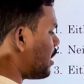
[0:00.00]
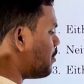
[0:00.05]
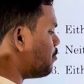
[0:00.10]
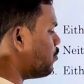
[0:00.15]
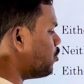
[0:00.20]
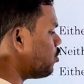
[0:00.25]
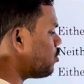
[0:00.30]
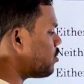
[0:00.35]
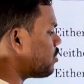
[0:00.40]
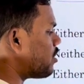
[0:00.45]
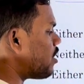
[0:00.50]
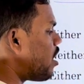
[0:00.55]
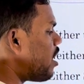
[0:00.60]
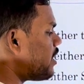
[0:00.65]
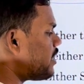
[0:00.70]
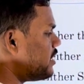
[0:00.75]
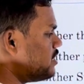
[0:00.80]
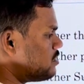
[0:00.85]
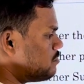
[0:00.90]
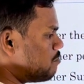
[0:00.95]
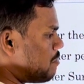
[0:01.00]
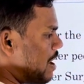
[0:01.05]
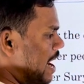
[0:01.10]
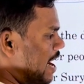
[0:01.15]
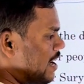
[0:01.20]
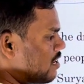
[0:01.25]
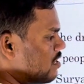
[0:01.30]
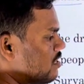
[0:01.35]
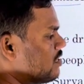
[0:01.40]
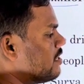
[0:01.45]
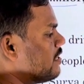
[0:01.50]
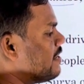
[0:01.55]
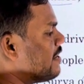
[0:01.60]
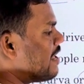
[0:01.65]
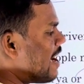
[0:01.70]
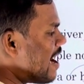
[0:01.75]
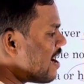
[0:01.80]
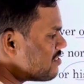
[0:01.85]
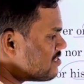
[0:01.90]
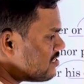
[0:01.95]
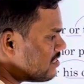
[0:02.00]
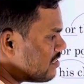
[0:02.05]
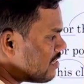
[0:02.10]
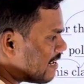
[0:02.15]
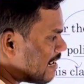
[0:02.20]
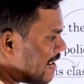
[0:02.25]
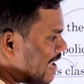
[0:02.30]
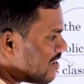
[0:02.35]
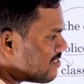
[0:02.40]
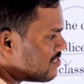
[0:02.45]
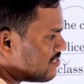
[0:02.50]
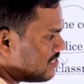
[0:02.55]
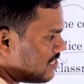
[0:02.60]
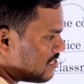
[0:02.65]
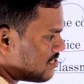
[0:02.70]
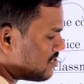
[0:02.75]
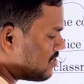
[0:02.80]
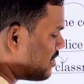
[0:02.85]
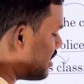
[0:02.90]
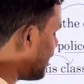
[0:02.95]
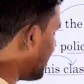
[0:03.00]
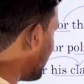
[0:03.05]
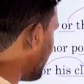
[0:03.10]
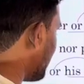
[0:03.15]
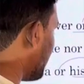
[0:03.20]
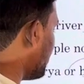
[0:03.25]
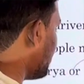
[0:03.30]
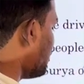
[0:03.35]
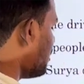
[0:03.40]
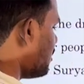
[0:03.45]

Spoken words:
book nor his bag dash in the class yesterday.